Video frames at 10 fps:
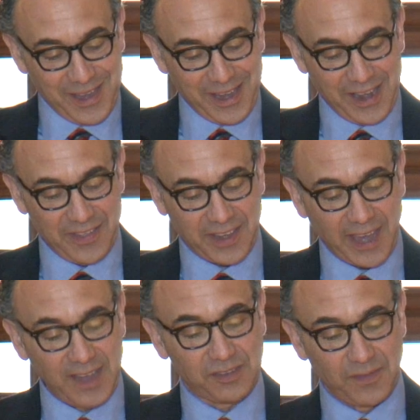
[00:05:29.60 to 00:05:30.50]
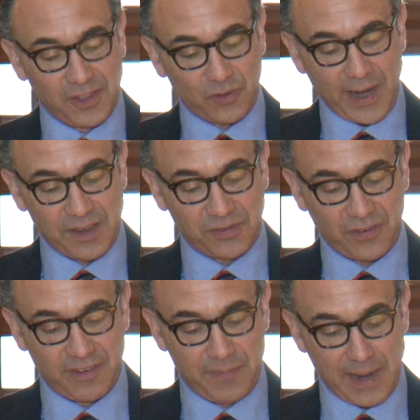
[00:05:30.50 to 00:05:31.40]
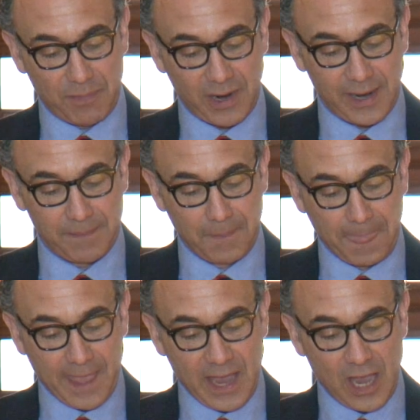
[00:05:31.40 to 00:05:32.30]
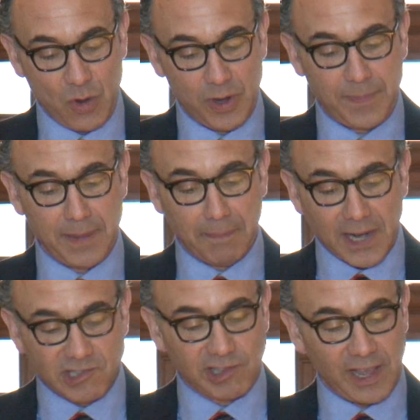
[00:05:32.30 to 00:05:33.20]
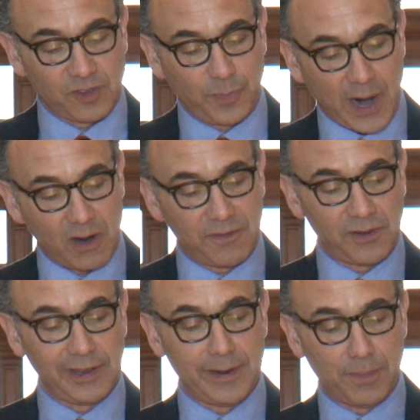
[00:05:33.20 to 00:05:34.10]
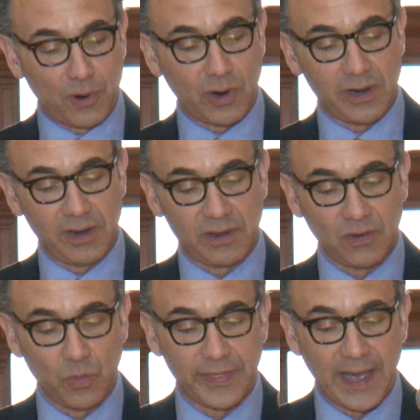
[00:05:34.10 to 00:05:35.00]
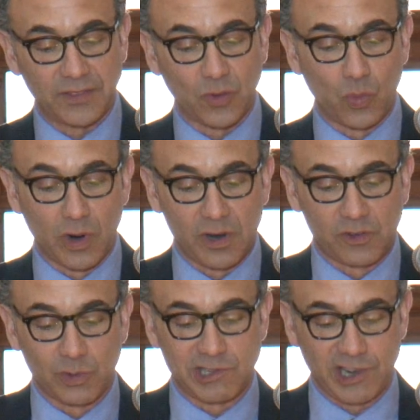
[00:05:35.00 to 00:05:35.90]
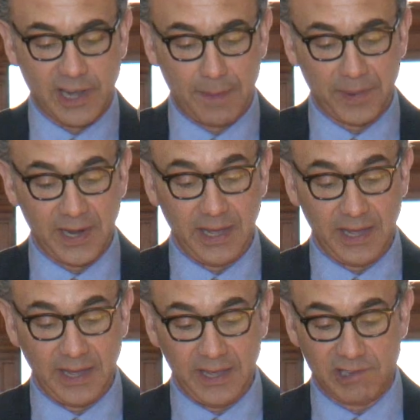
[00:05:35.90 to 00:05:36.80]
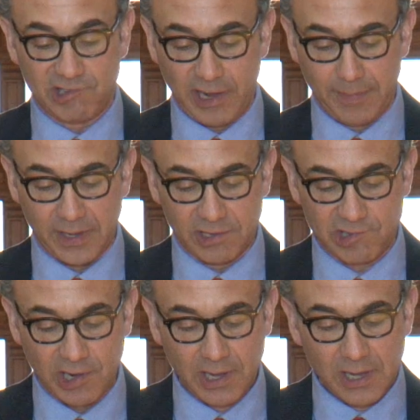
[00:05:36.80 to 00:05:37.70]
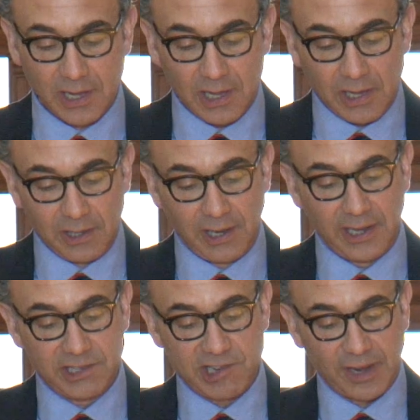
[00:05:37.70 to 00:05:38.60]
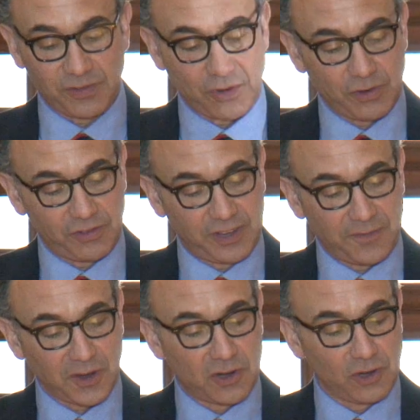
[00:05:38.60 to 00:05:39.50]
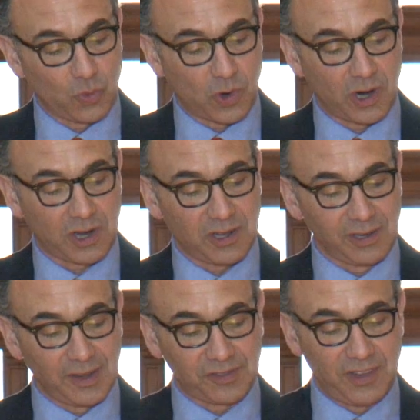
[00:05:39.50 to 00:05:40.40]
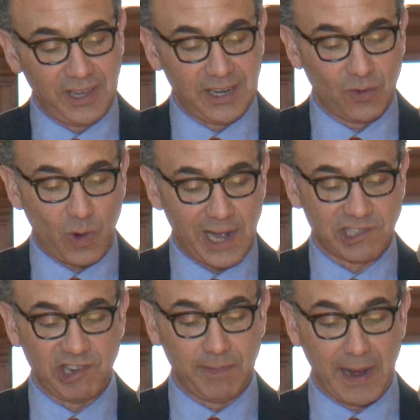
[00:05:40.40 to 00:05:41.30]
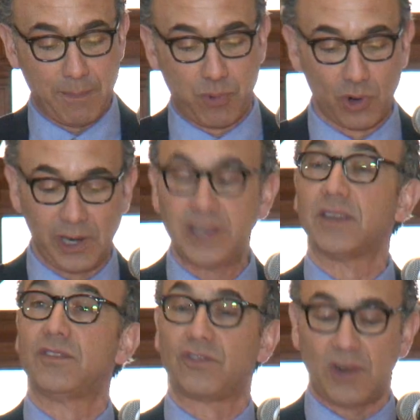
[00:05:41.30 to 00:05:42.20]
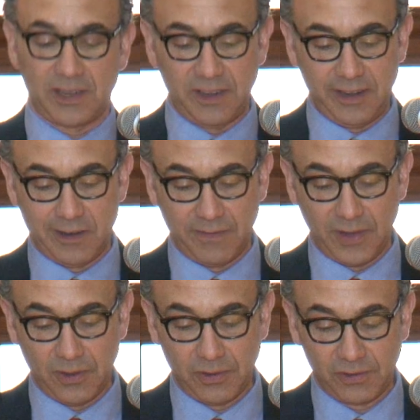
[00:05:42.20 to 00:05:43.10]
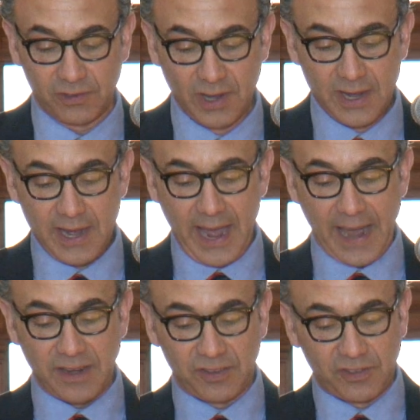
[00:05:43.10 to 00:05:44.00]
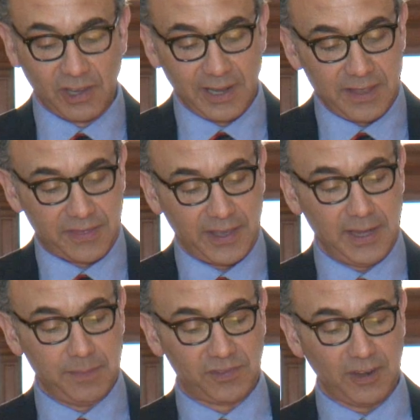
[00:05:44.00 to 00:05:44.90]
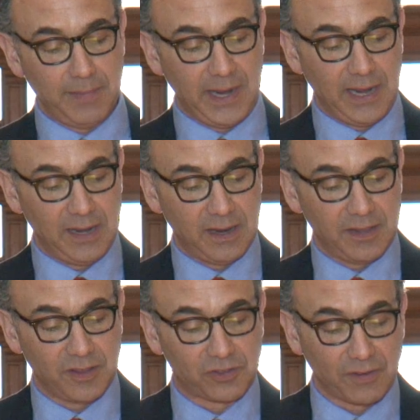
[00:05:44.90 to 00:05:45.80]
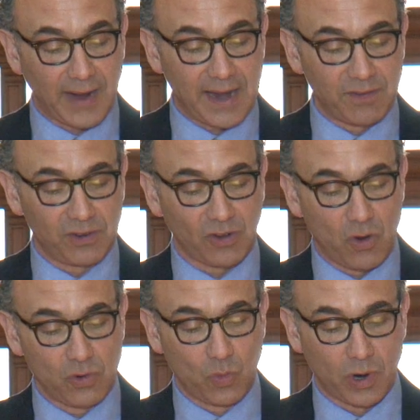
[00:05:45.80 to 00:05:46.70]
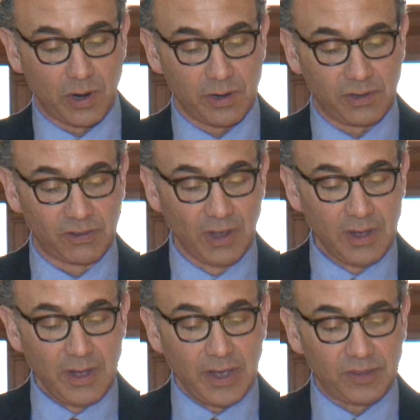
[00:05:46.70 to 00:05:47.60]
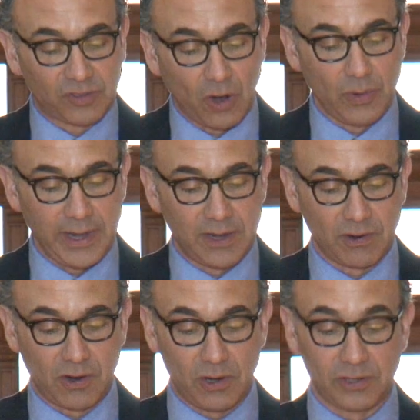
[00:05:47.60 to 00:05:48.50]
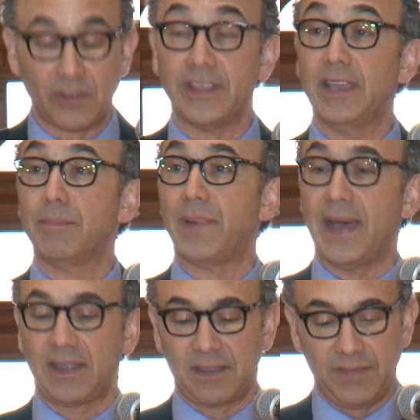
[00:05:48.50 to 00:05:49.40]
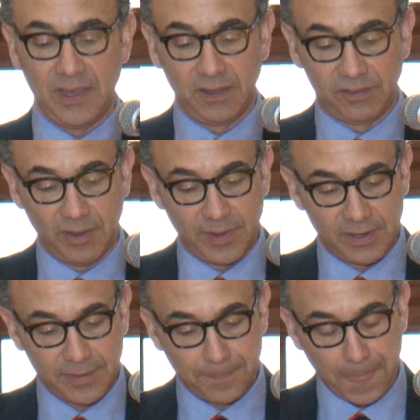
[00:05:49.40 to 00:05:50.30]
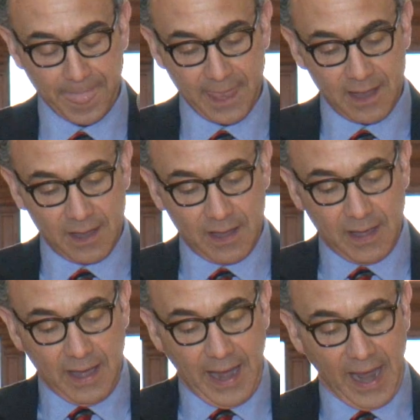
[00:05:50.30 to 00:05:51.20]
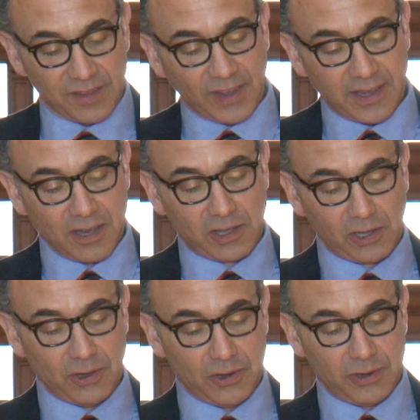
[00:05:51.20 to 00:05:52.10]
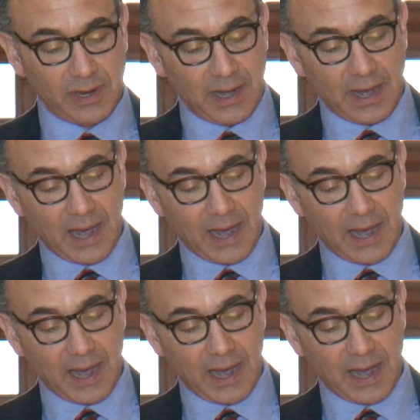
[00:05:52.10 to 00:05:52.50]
In the case of the transfer of memory, it would be much less powerful and important without the words which accompany each image. Lily Chester's difficult work listening and watching my poorly constructed interviews and distilling themes and meaning in the survivors' own words is so integral to the impact of the exhibit. As I conclude,